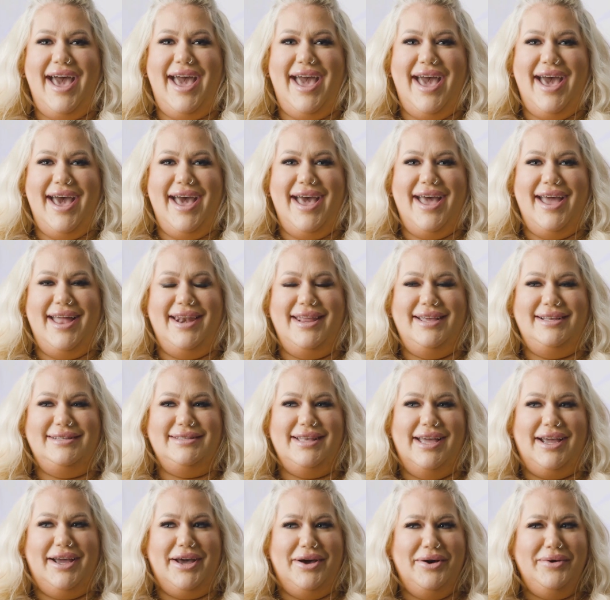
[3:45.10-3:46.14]
And he's
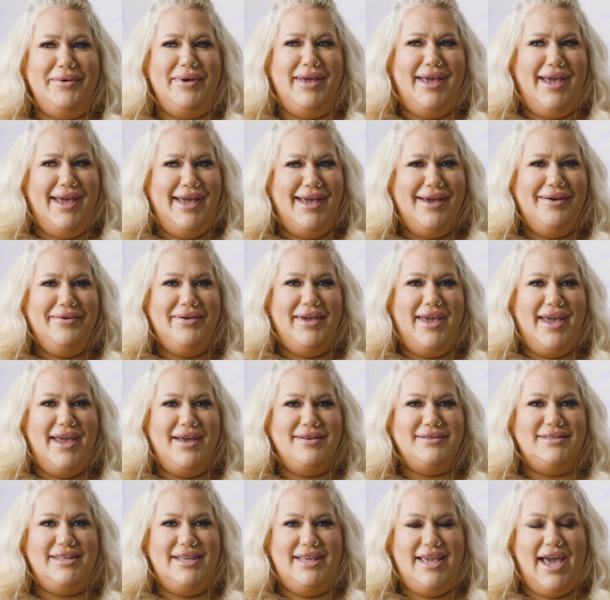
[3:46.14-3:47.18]
like, okay.
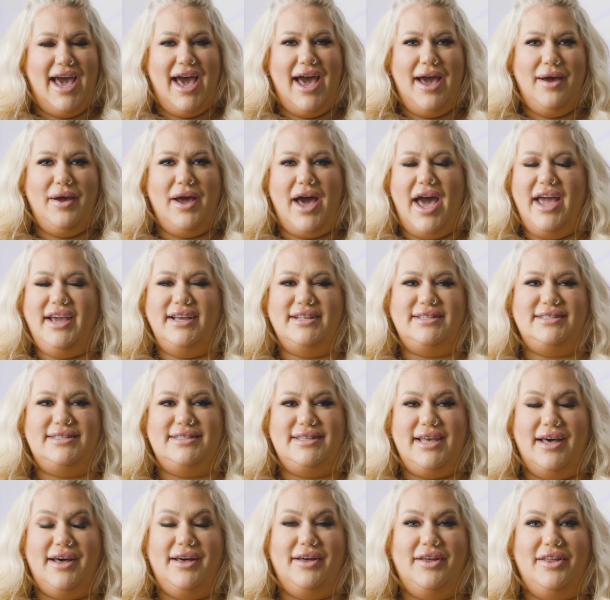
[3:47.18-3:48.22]
I was like, yeah, I could
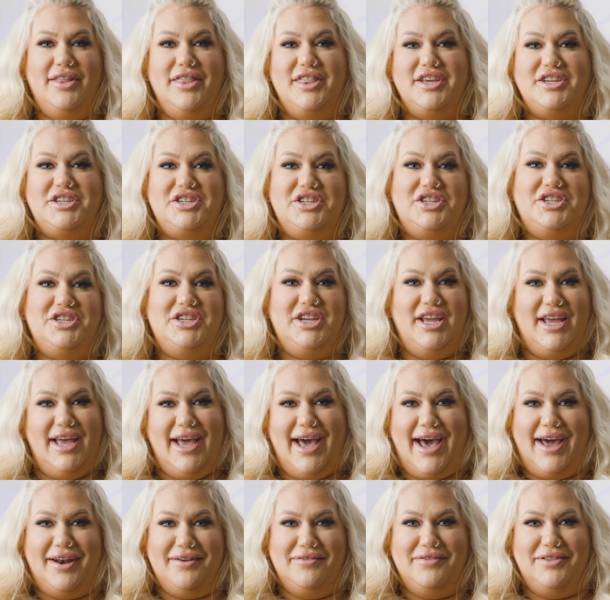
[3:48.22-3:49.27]
sell the
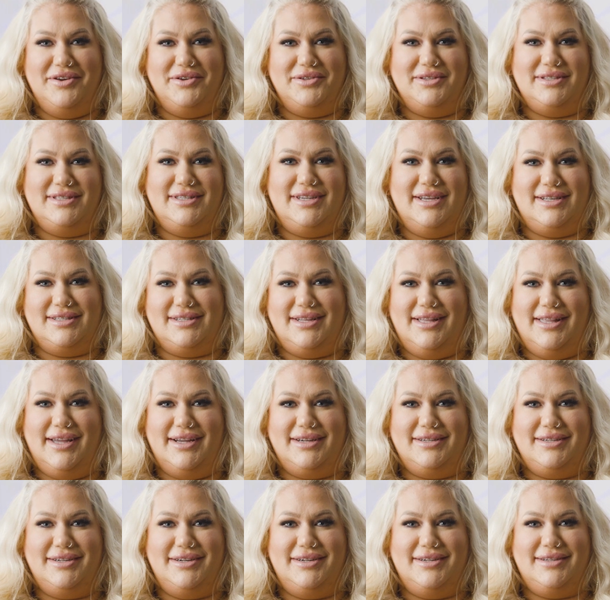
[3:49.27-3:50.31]
shit out of those dust
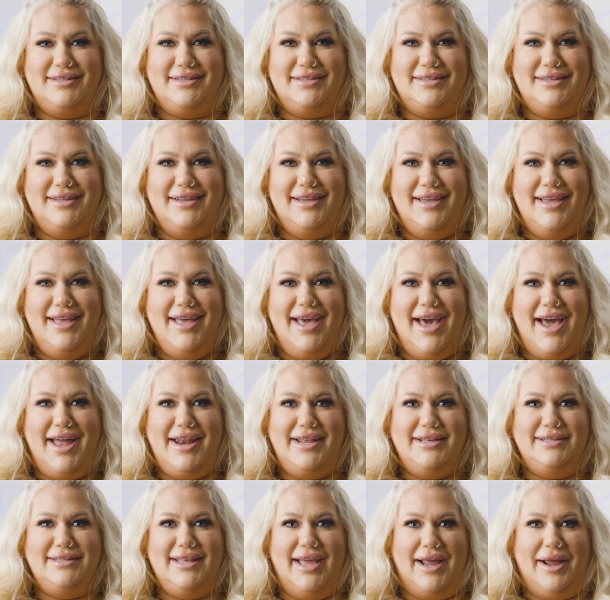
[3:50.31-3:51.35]
collectors.
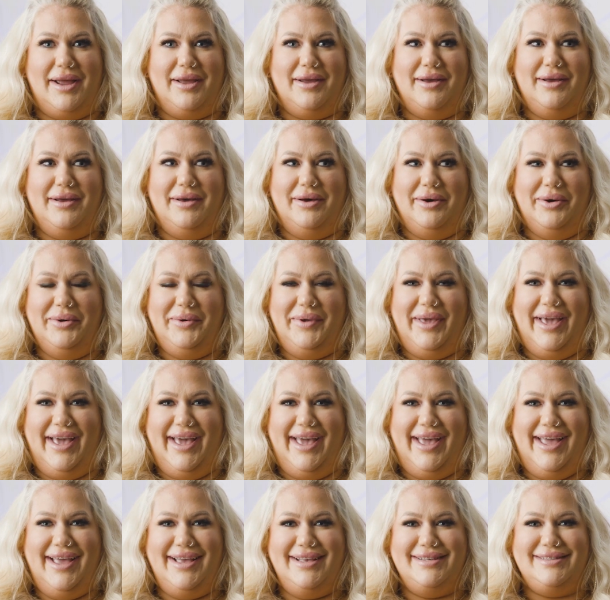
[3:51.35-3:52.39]
And he's like,
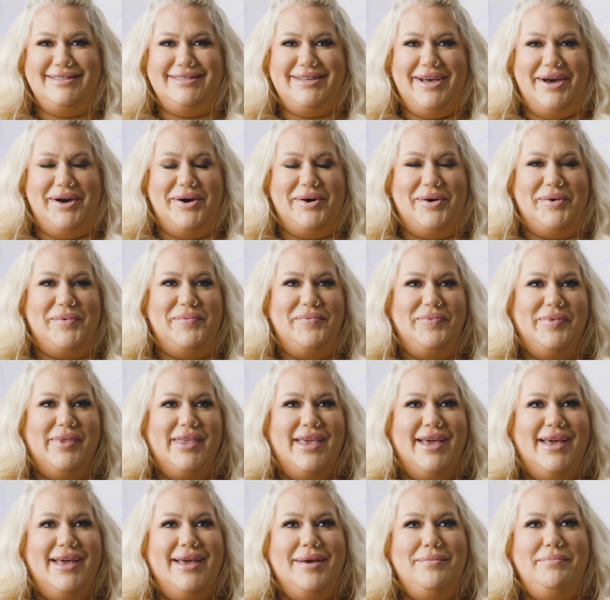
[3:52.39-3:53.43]
okay. So
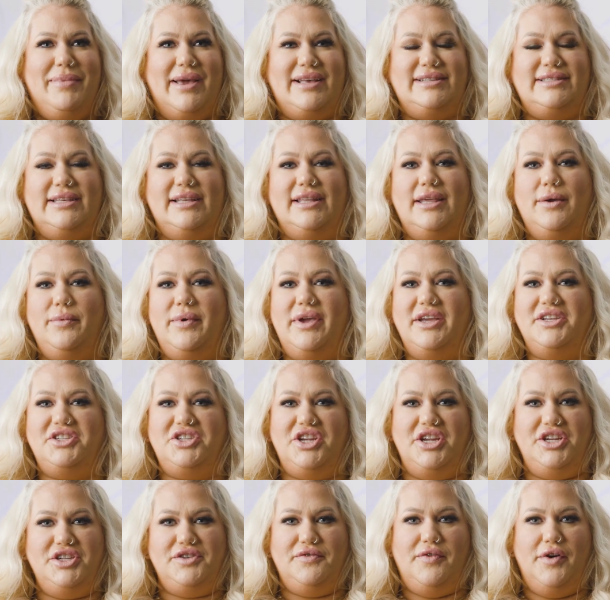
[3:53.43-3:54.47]
basically we
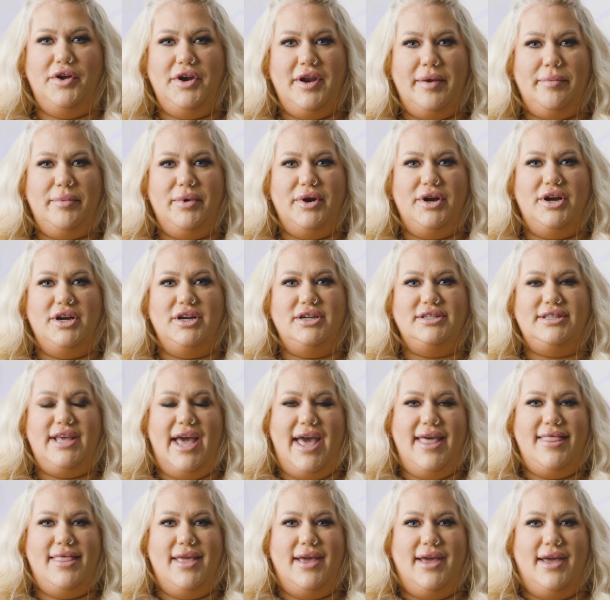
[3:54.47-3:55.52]
exchanged phone numbers,
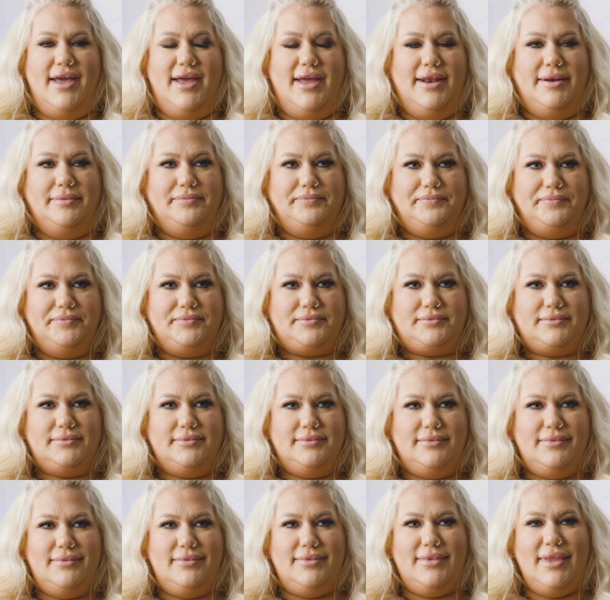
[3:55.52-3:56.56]
and then
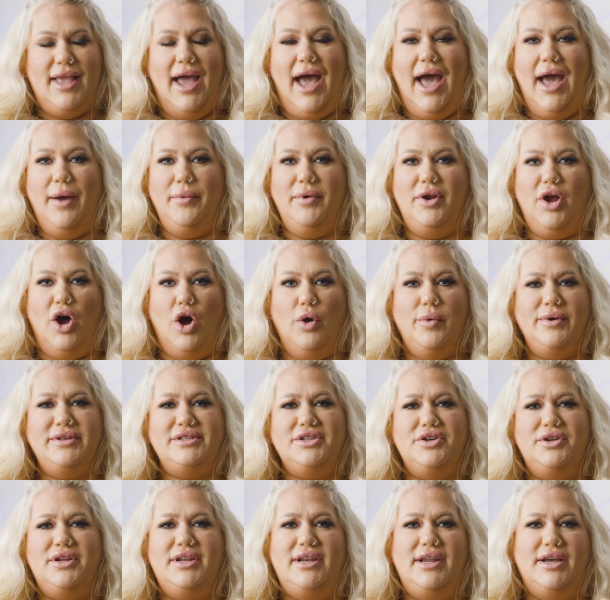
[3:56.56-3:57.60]
I would
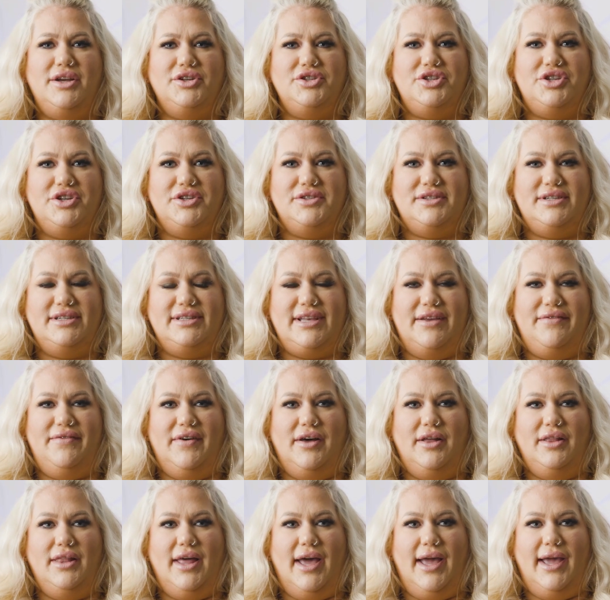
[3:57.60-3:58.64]
always go to Nell's shows because I
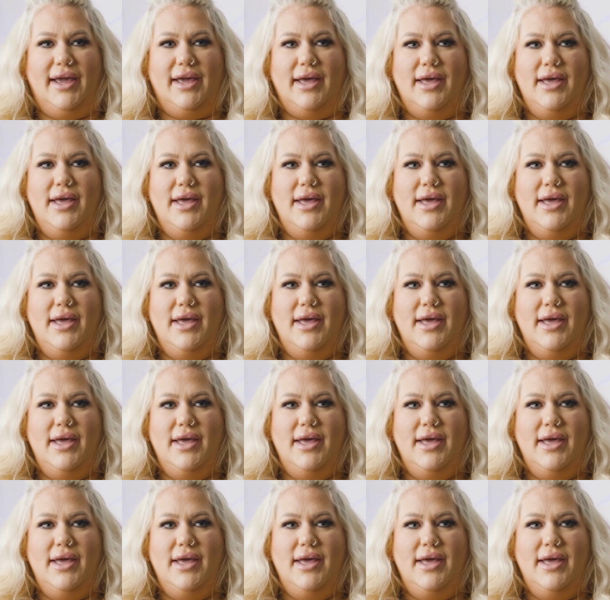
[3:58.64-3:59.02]
felt like